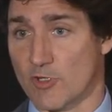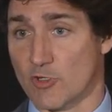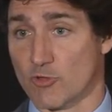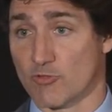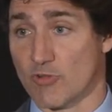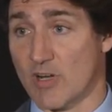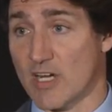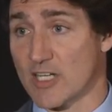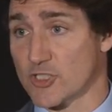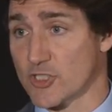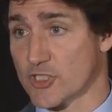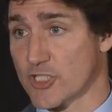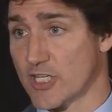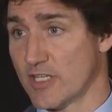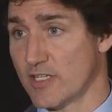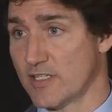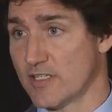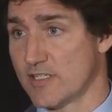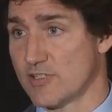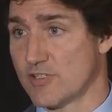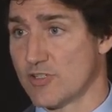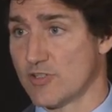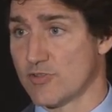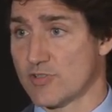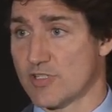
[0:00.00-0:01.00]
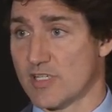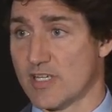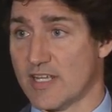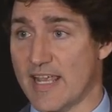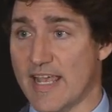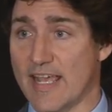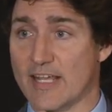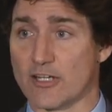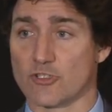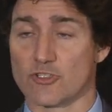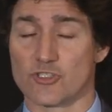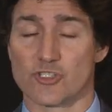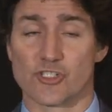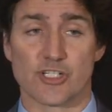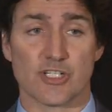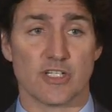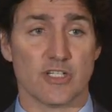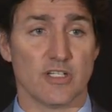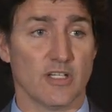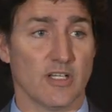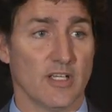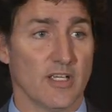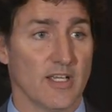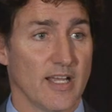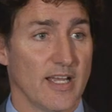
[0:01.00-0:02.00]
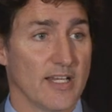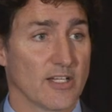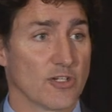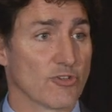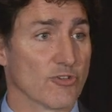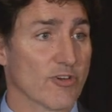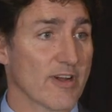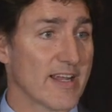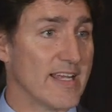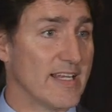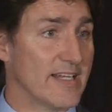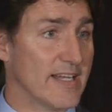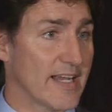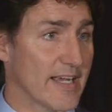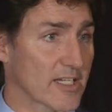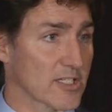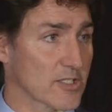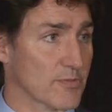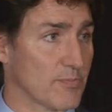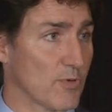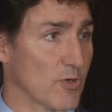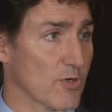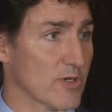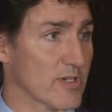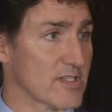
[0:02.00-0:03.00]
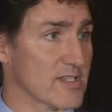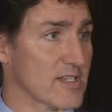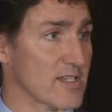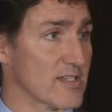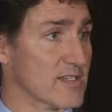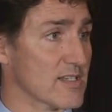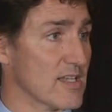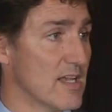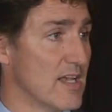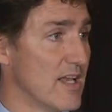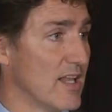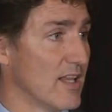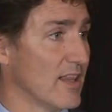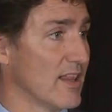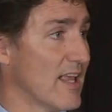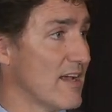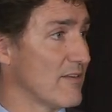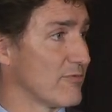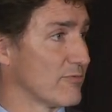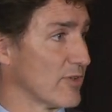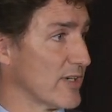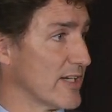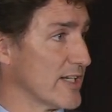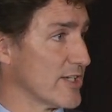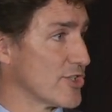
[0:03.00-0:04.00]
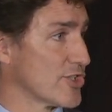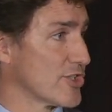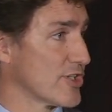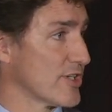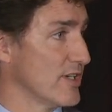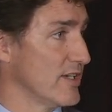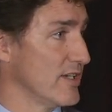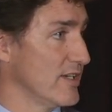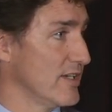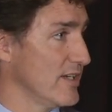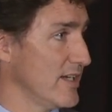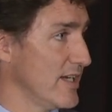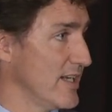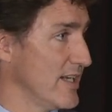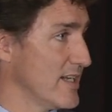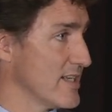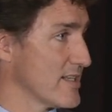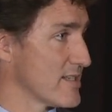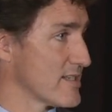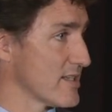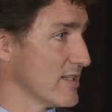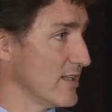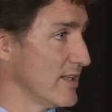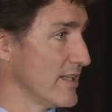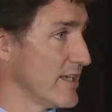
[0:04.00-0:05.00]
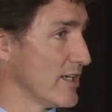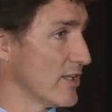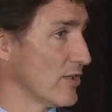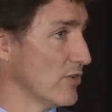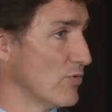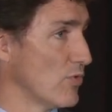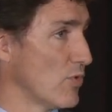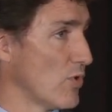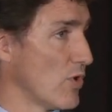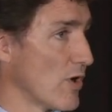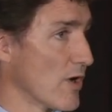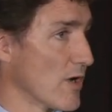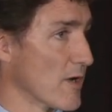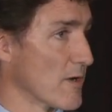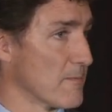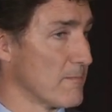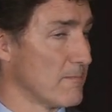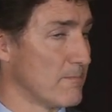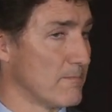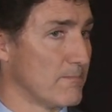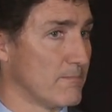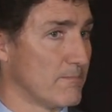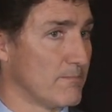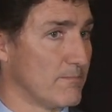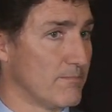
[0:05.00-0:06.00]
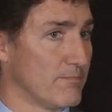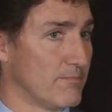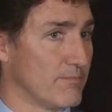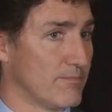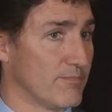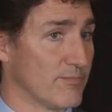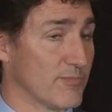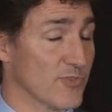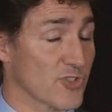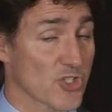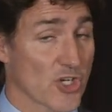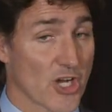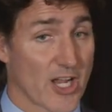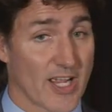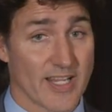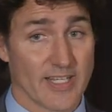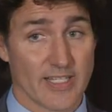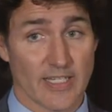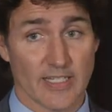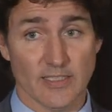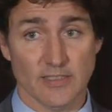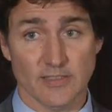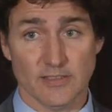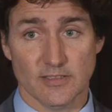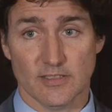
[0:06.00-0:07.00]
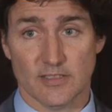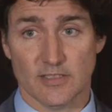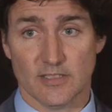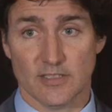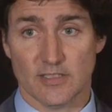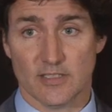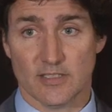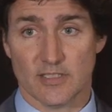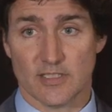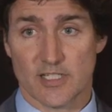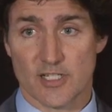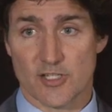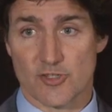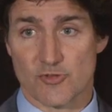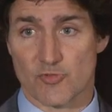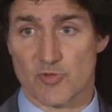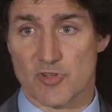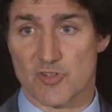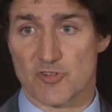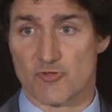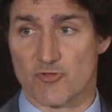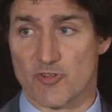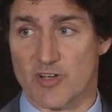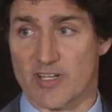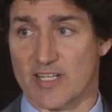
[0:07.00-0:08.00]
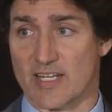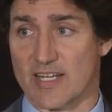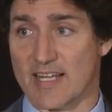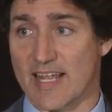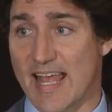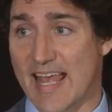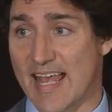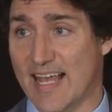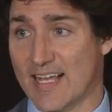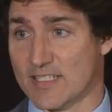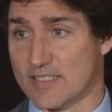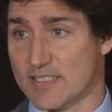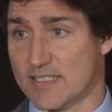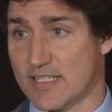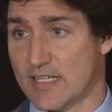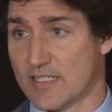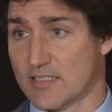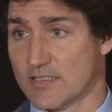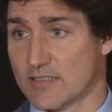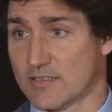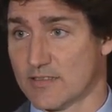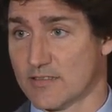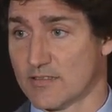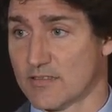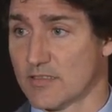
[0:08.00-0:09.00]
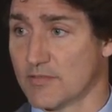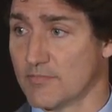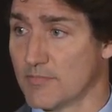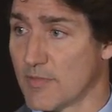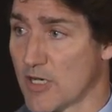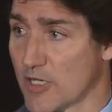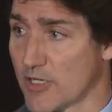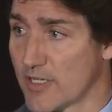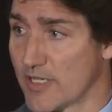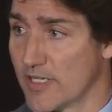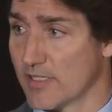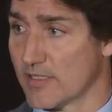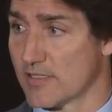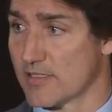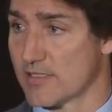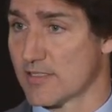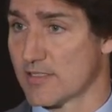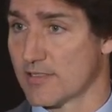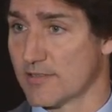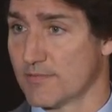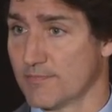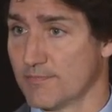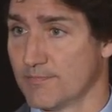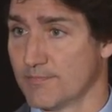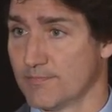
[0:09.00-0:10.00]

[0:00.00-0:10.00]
Russia is using energy and grain exports as leverage in its illegal war. China is restricting access to markets.